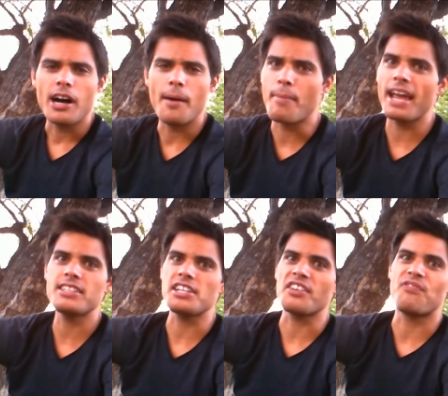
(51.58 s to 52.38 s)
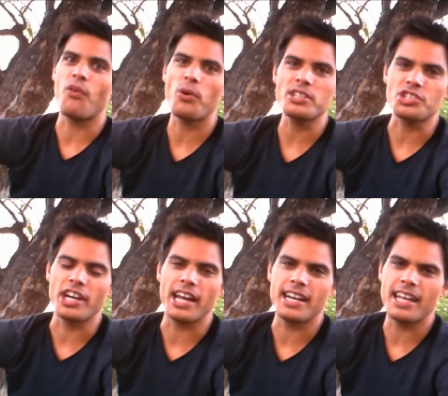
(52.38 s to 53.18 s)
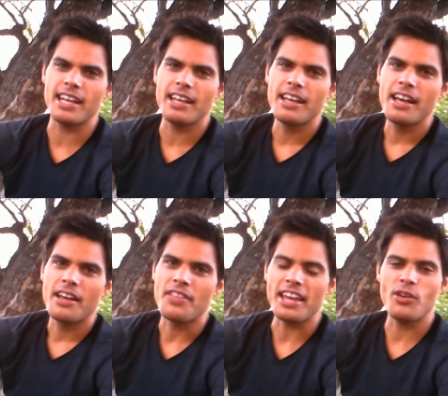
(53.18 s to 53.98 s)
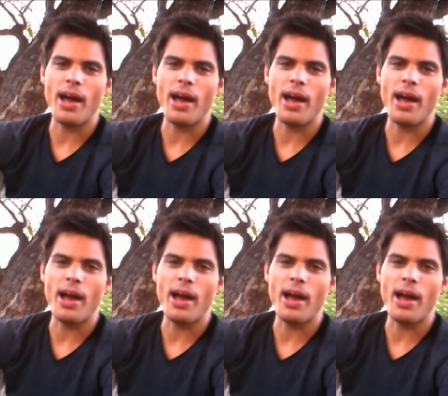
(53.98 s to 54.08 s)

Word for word: amazing fortune that